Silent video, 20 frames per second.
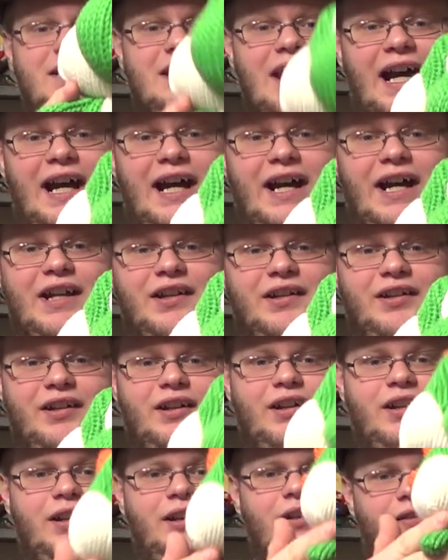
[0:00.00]
guy,
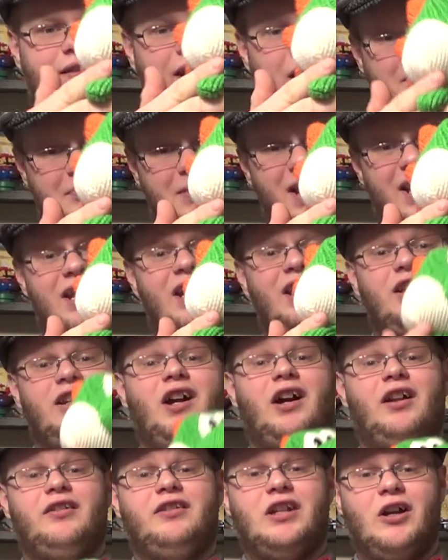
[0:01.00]
the Mega
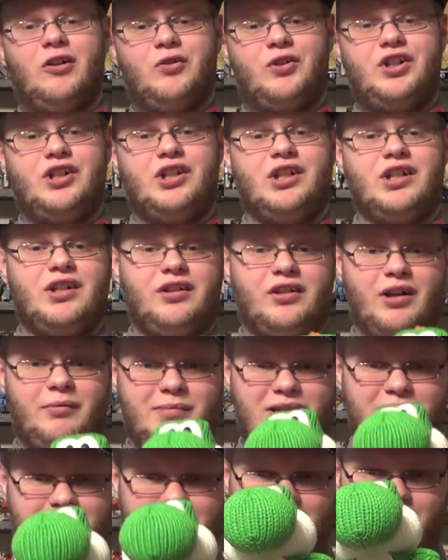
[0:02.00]
Yawn Yoshi
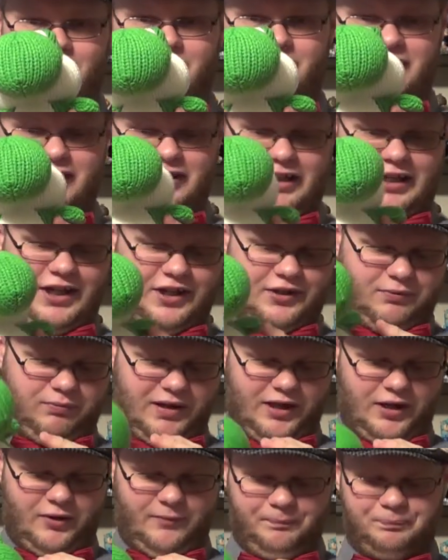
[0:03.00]
Amiibo, because,
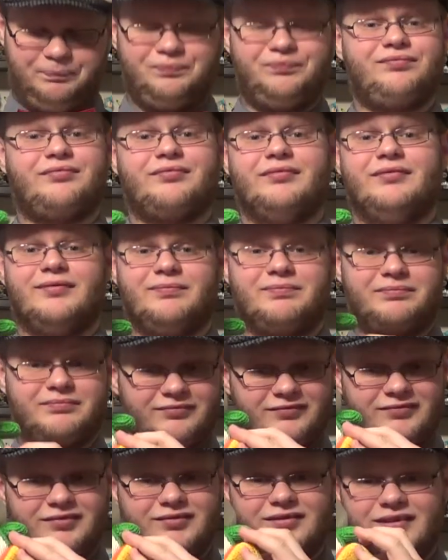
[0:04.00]
well,
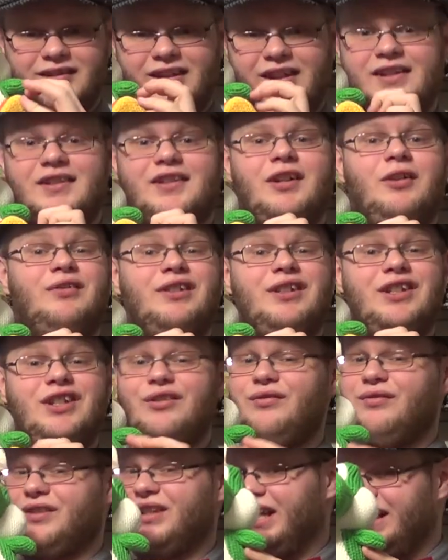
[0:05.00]
it's so
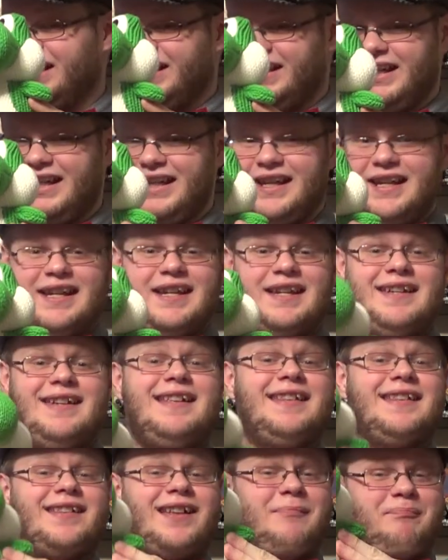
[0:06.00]
cute.
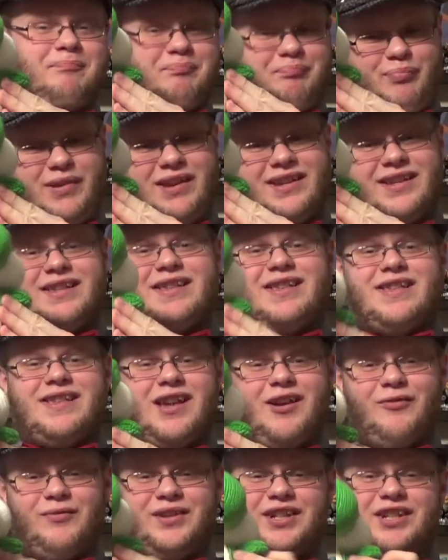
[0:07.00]
It's a big
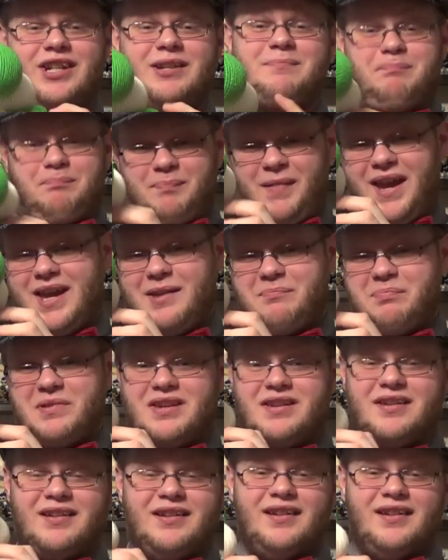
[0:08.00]
Yoshi baby.